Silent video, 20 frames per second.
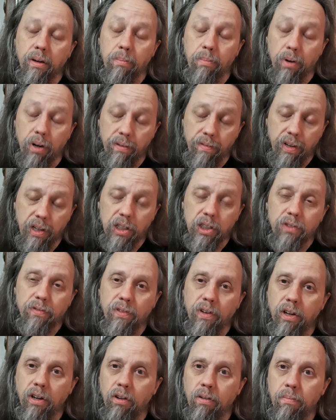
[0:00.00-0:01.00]
previous
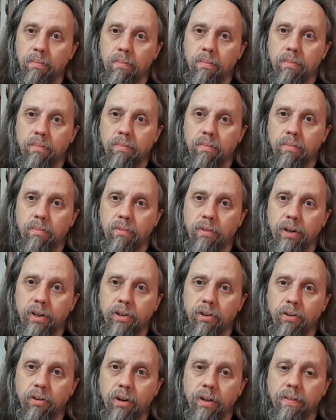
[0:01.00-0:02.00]
film
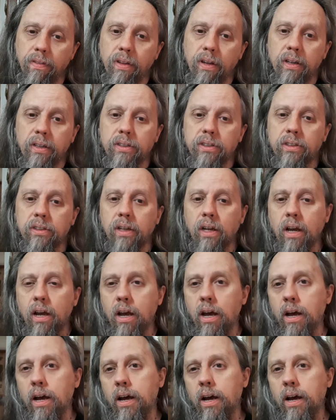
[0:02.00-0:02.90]
return in this.